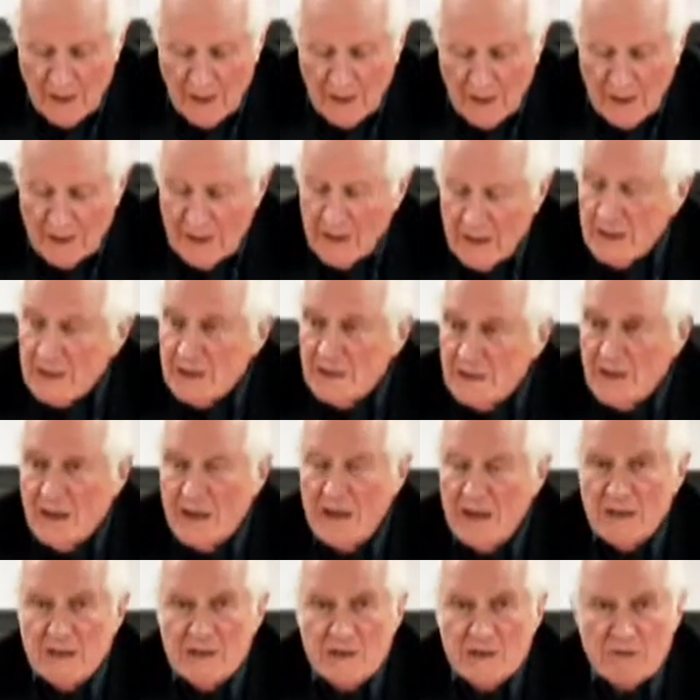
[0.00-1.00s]
I think
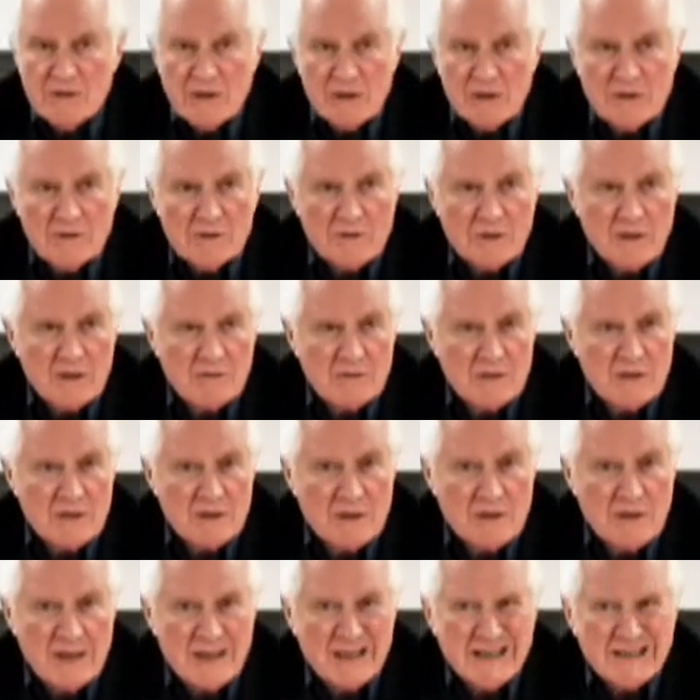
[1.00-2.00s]
Ian's original script was
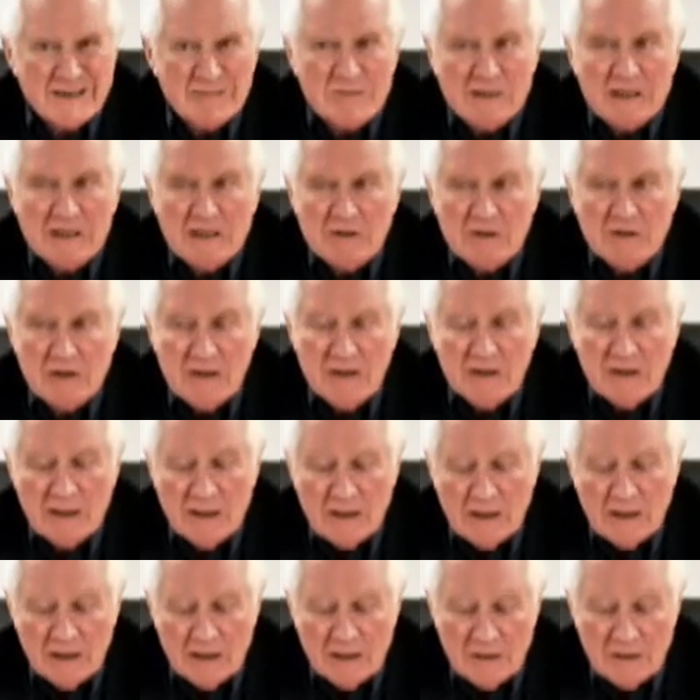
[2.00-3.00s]
entitled
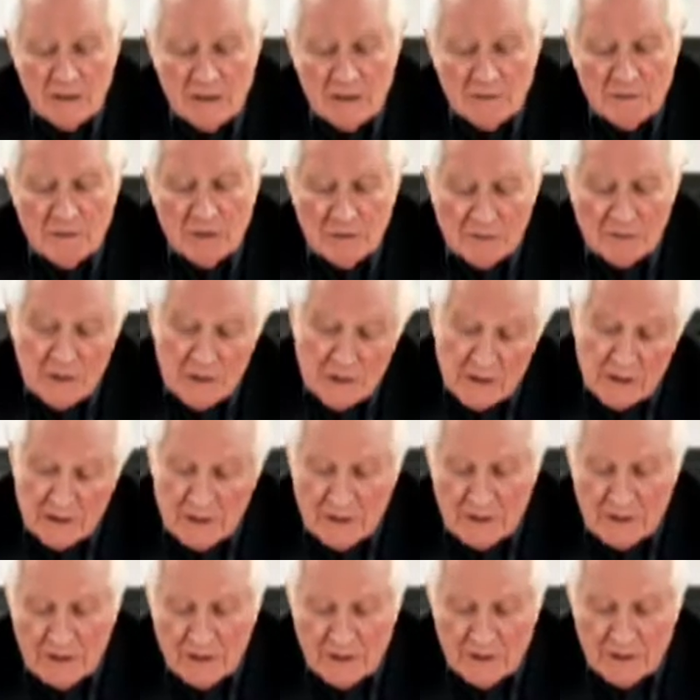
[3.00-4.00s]
MacReady, but we did
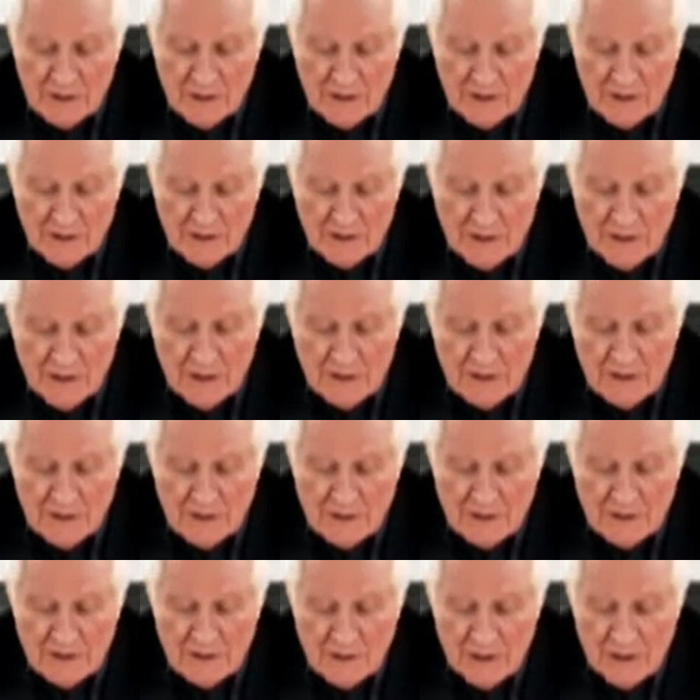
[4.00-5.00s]
decide to change it
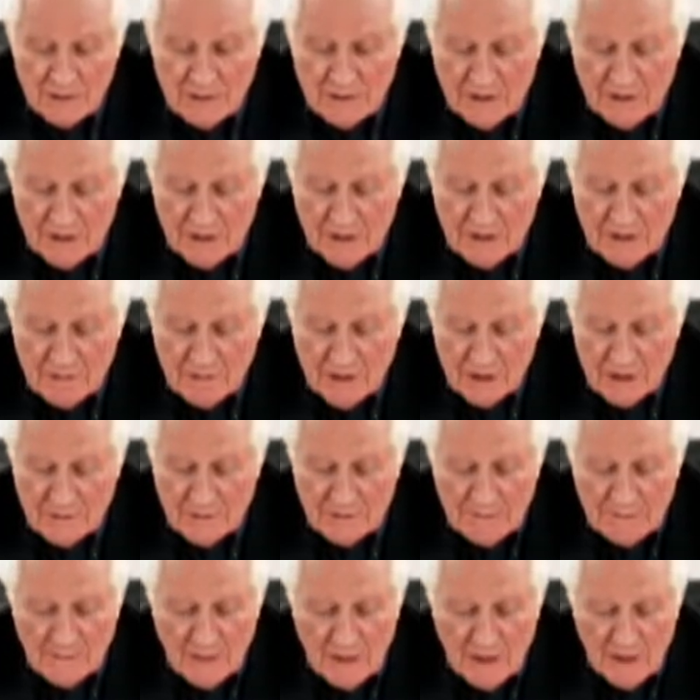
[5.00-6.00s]
to Jack Regan. But
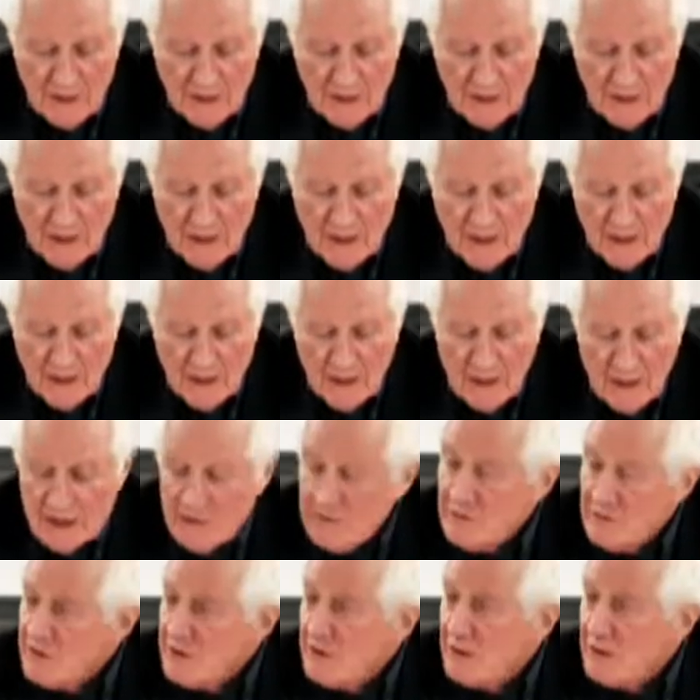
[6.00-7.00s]

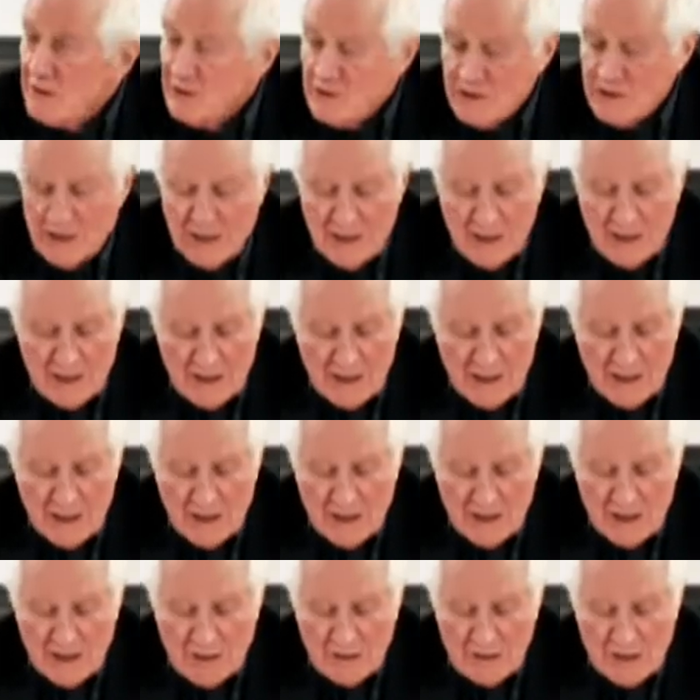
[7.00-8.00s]
Ian's research
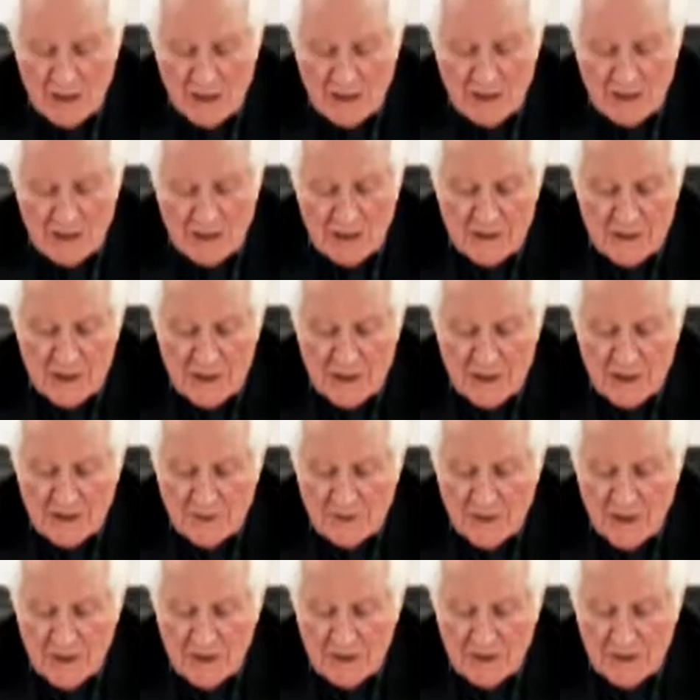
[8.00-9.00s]
indicated there was a lot of
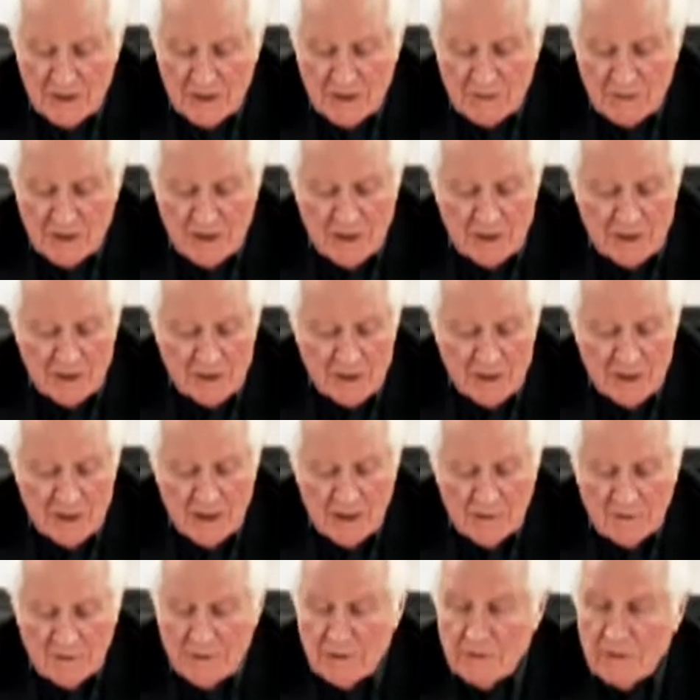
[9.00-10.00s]
dissatisfaction amongst
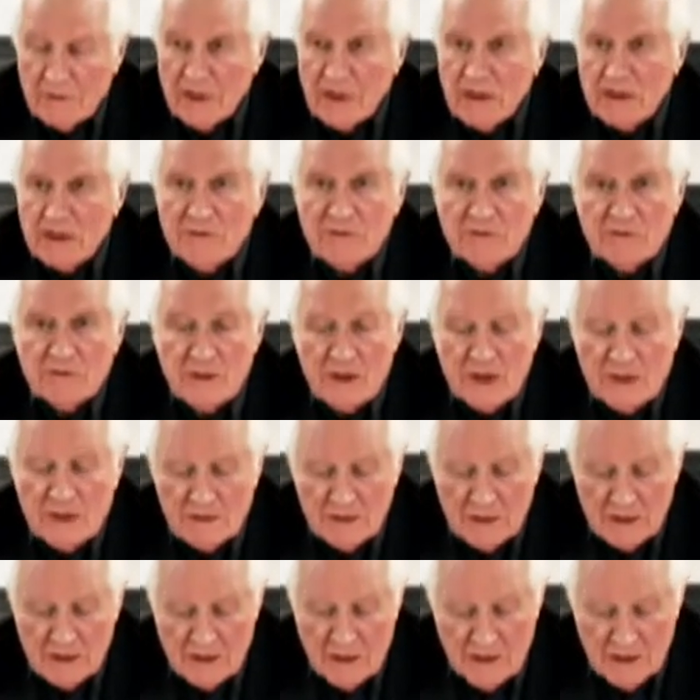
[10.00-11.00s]
the rank and file
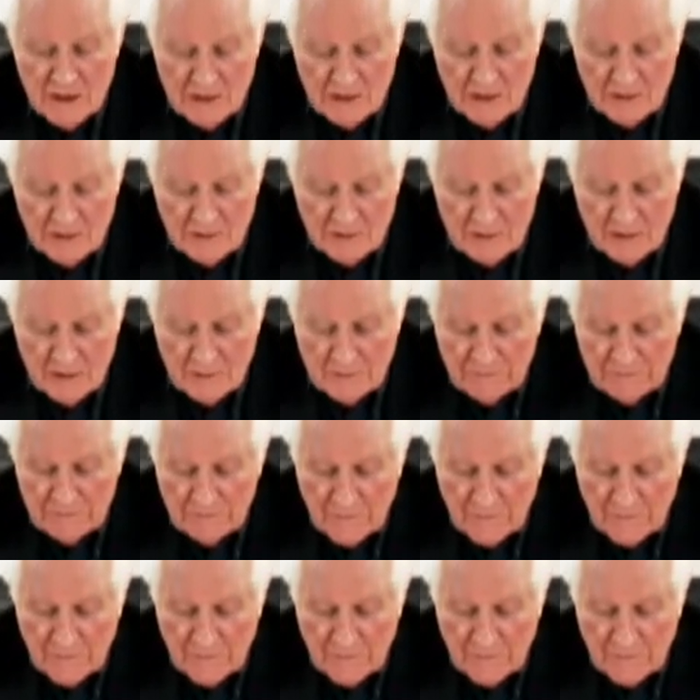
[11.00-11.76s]
detectives